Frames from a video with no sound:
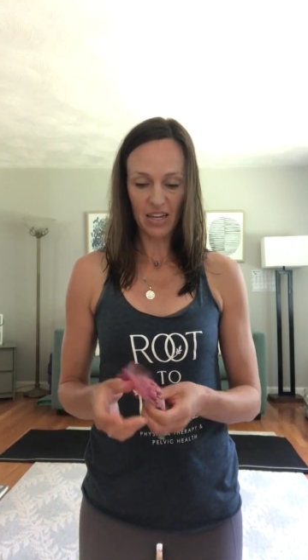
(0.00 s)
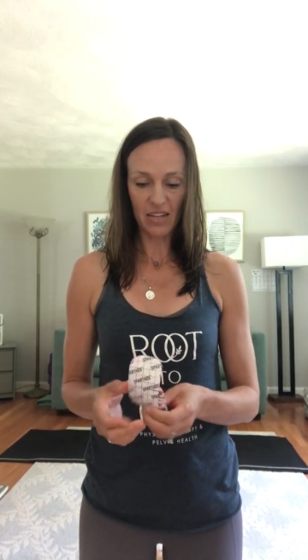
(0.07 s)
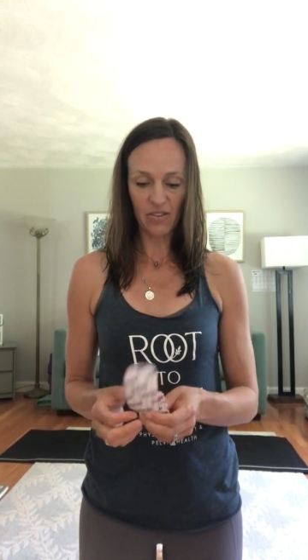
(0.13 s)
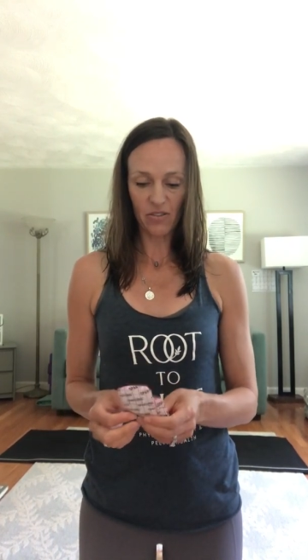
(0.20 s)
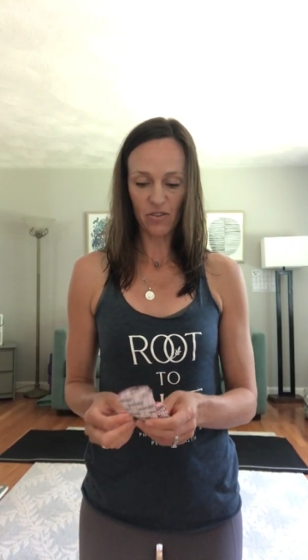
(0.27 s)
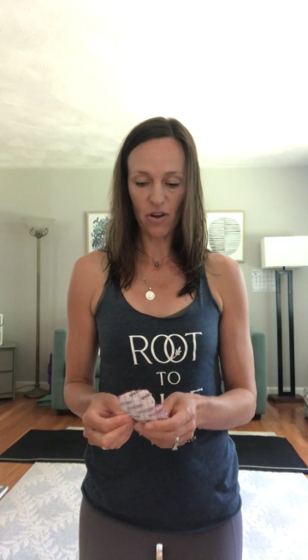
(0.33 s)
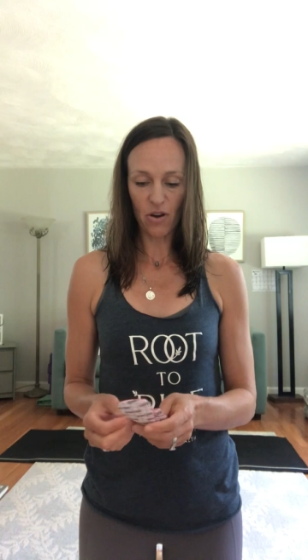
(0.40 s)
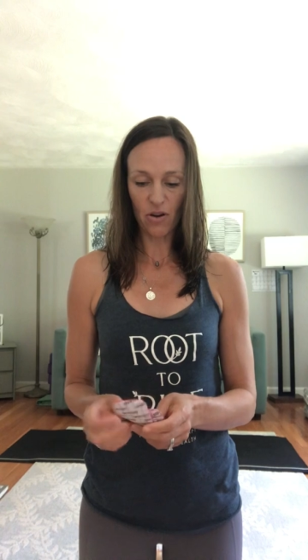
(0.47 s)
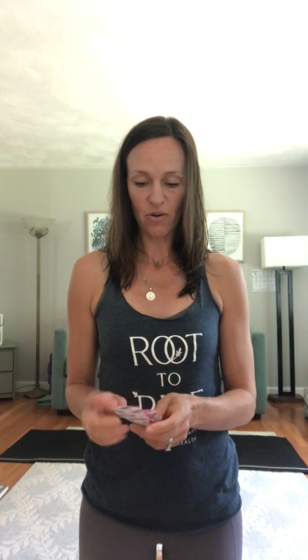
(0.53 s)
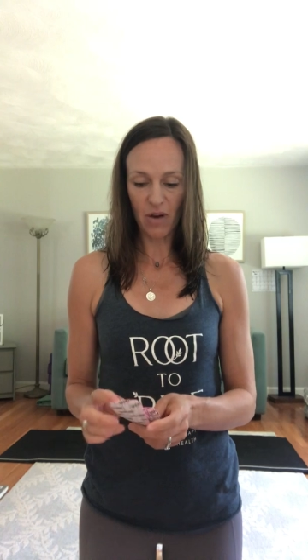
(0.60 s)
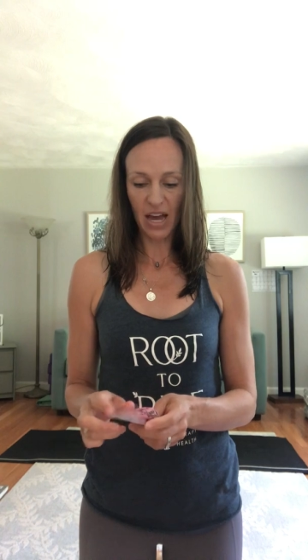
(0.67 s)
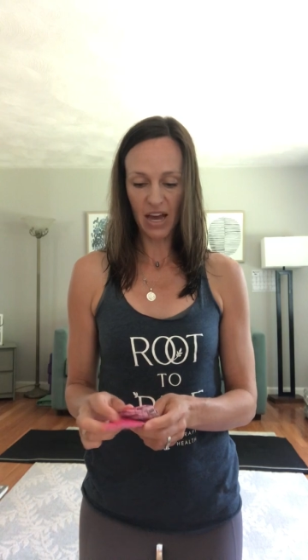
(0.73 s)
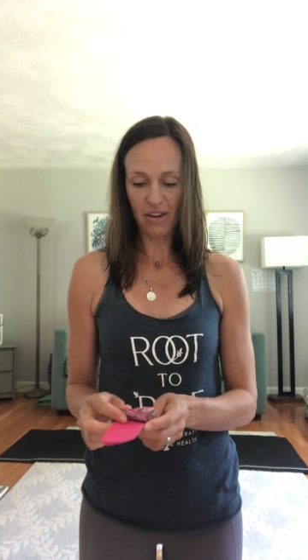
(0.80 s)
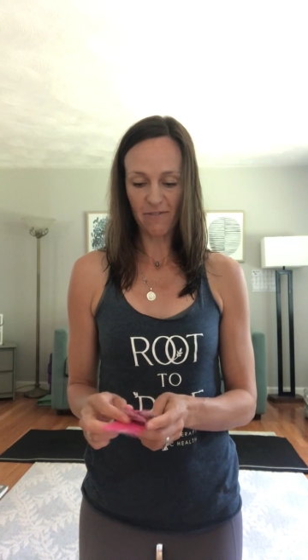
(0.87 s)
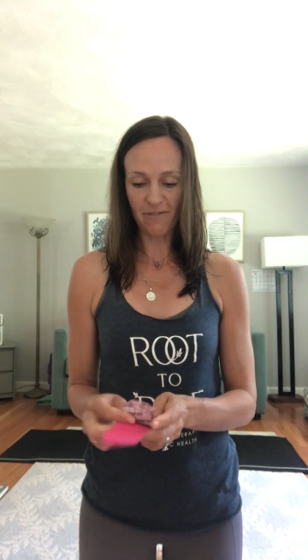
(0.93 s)
And so I
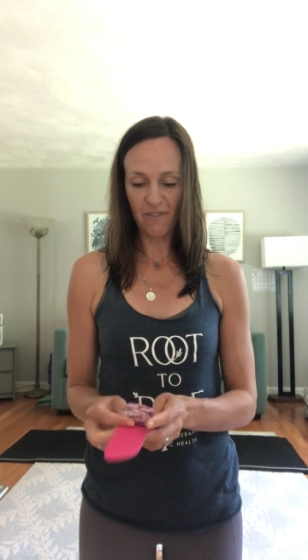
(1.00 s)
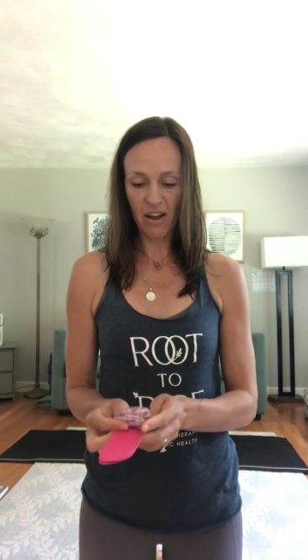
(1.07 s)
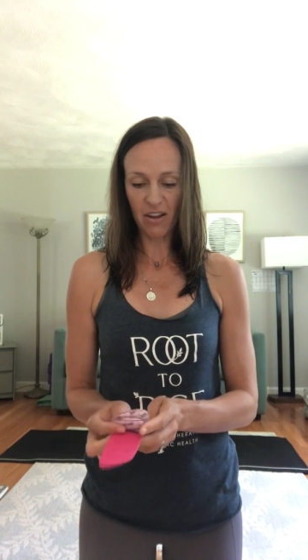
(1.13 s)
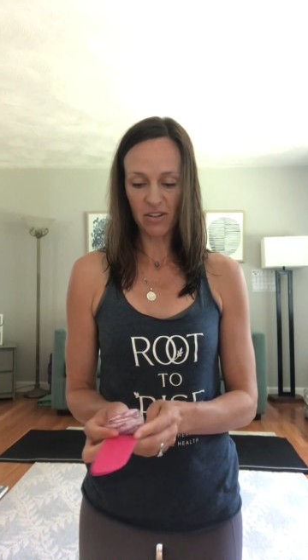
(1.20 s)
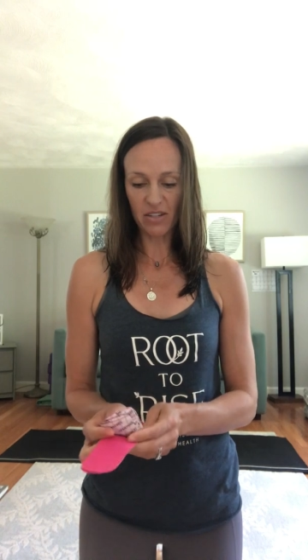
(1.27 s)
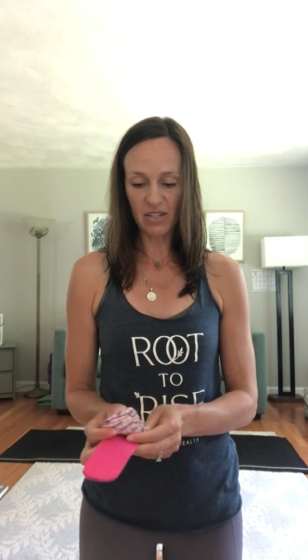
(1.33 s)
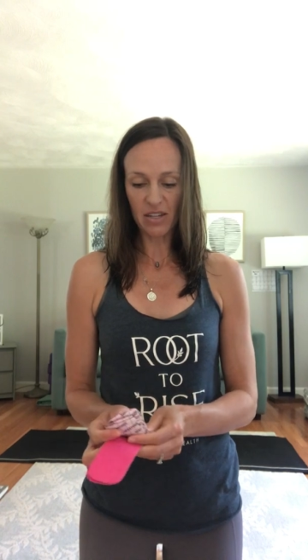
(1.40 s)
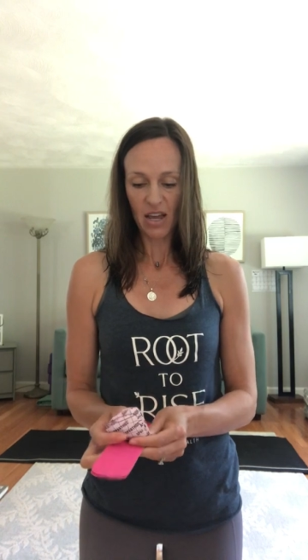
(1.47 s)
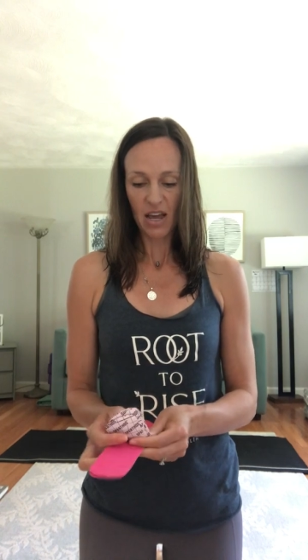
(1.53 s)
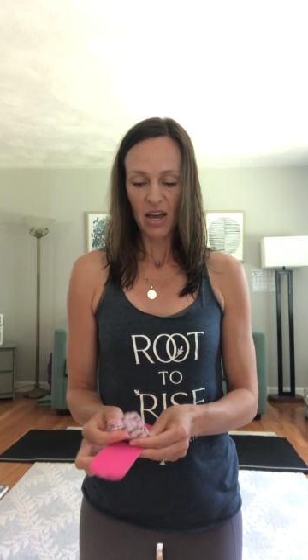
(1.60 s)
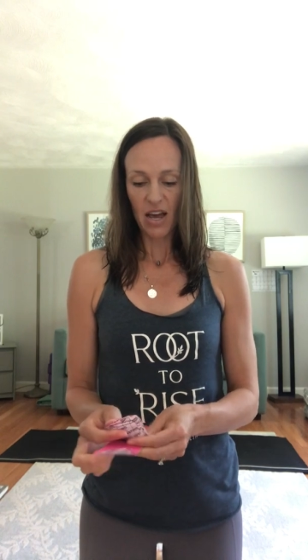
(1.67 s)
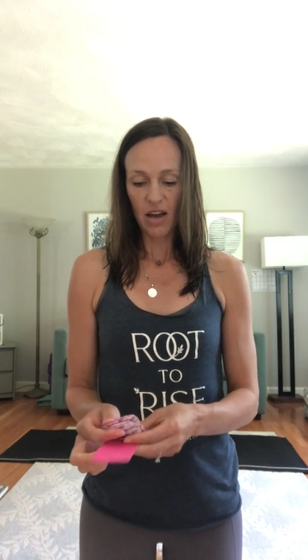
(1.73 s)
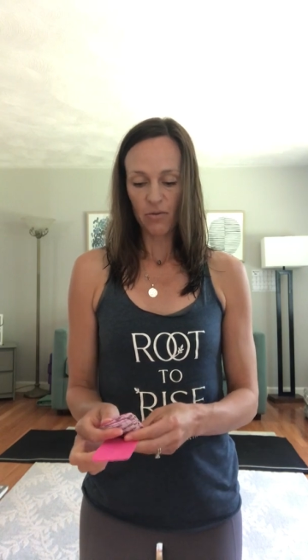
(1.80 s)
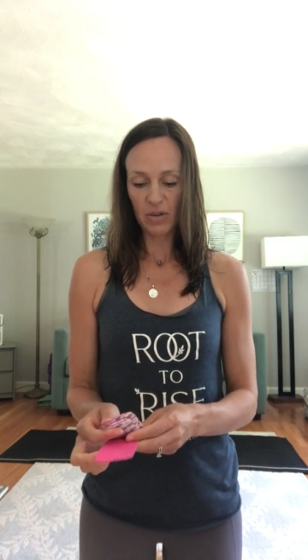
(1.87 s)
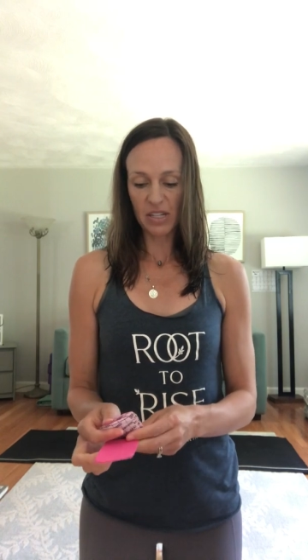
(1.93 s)
had a friend
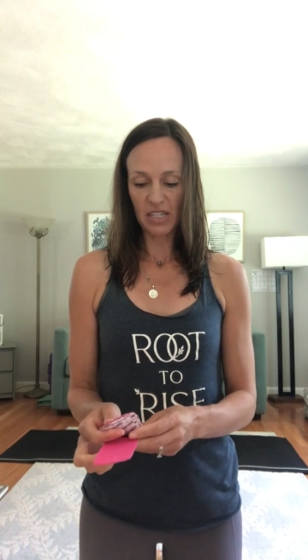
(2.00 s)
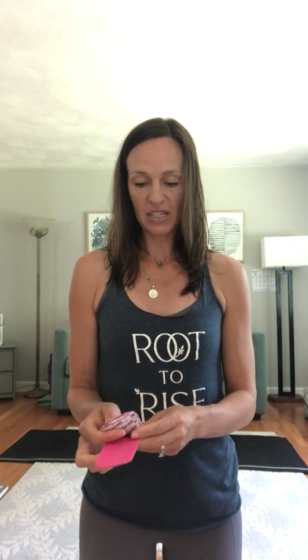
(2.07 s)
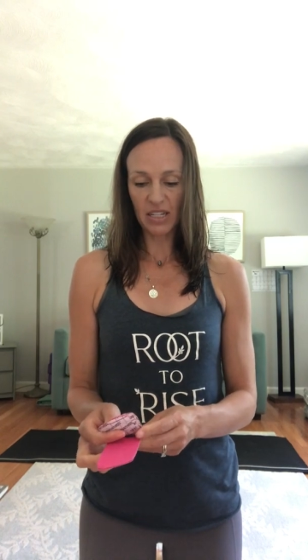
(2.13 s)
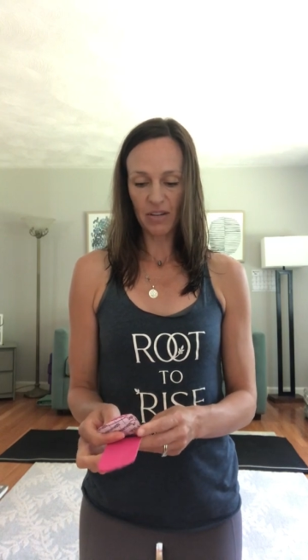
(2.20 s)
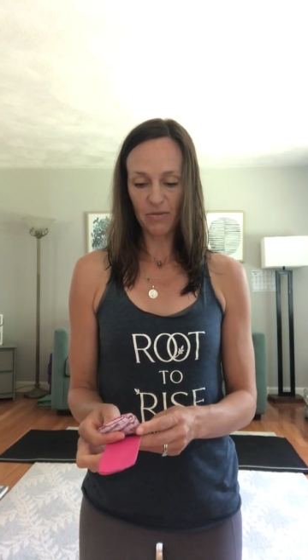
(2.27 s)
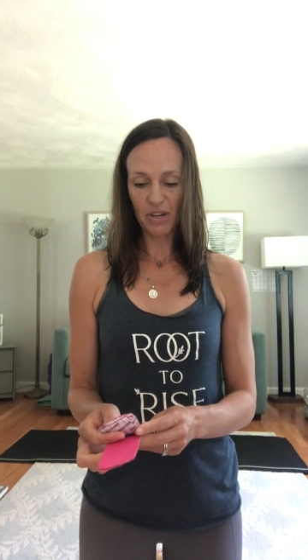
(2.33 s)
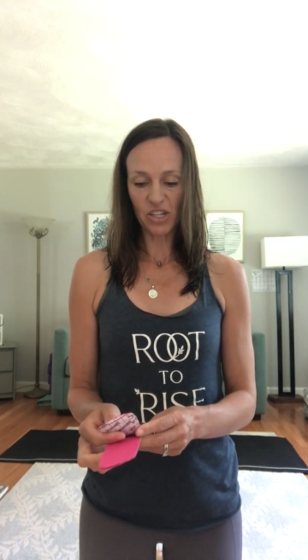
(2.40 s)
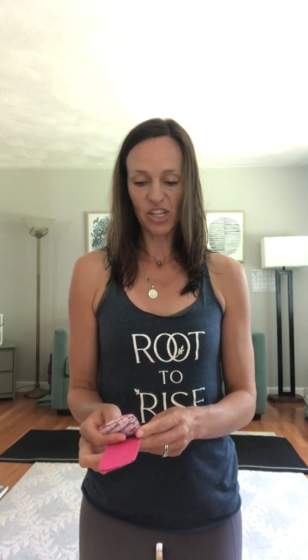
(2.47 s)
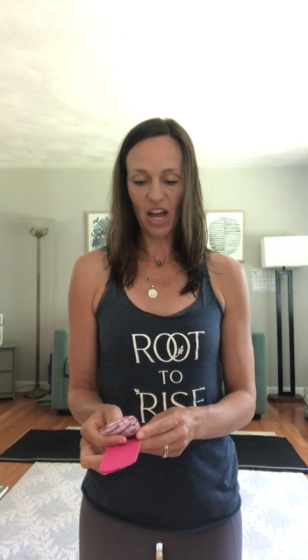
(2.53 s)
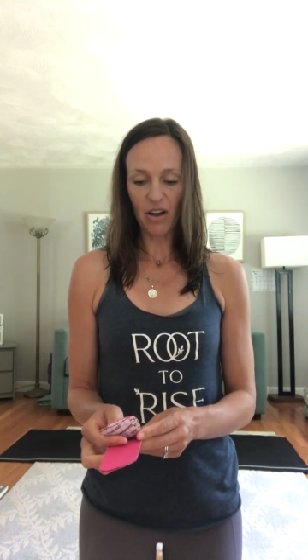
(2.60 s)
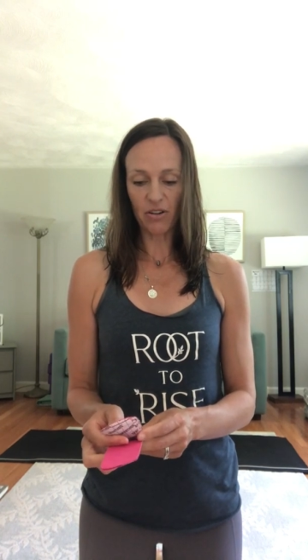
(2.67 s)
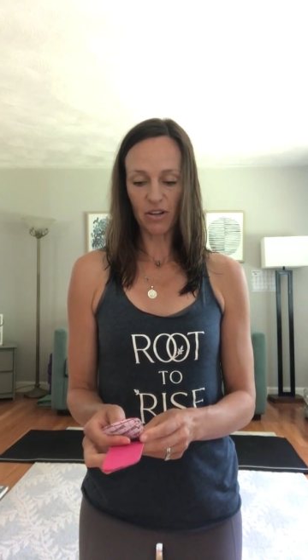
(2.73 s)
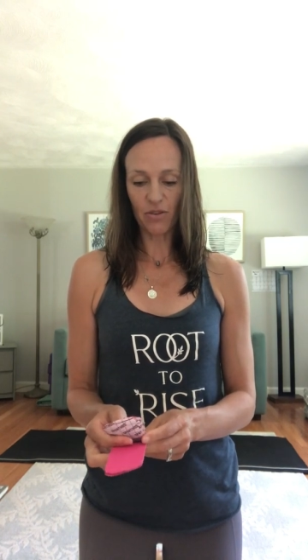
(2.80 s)
recently reach out